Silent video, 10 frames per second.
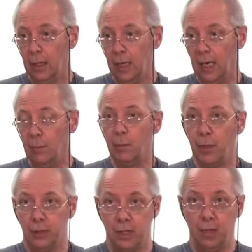
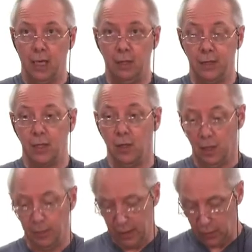Possibly over
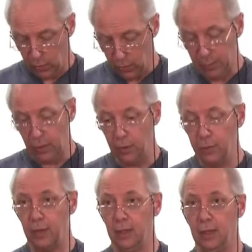time these will
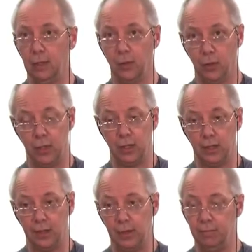move or twist a
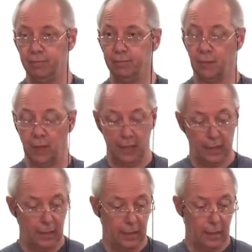little bit,
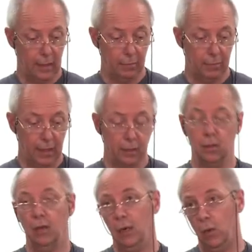but
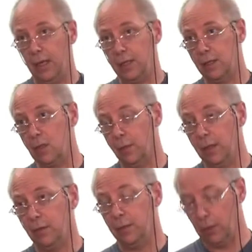there are ways of
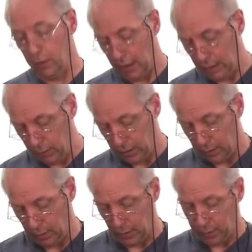stopping it from doing that. We could
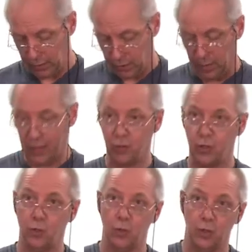probably put some extra
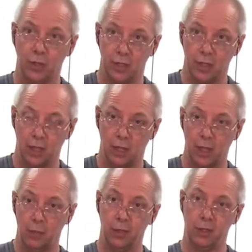screws in the
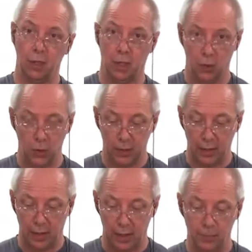side which will hold it
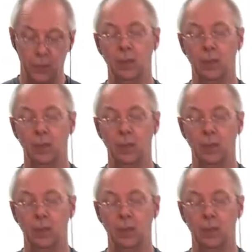there,